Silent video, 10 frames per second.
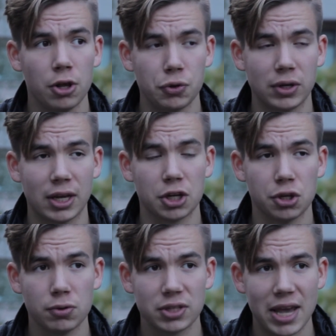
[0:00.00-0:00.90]
You can get a
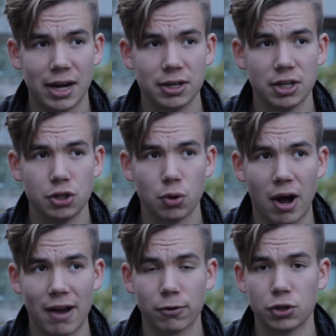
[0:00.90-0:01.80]
used Canon
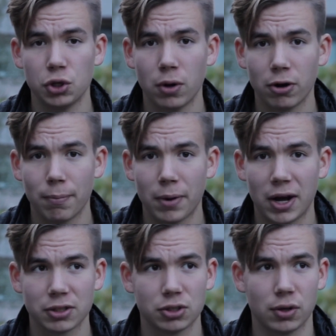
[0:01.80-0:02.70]
T2i for $200.